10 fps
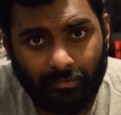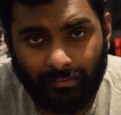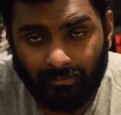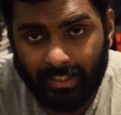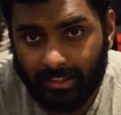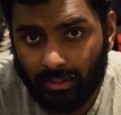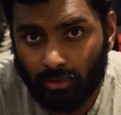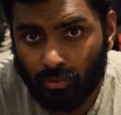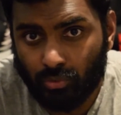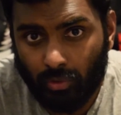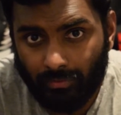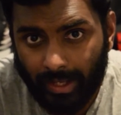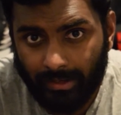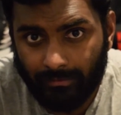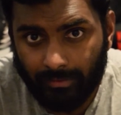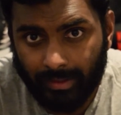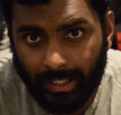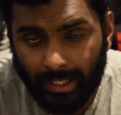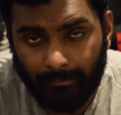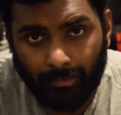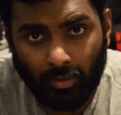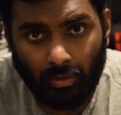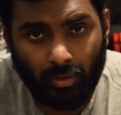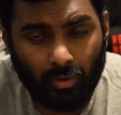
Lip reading: Van Vliet did go 2 of 9 from the game,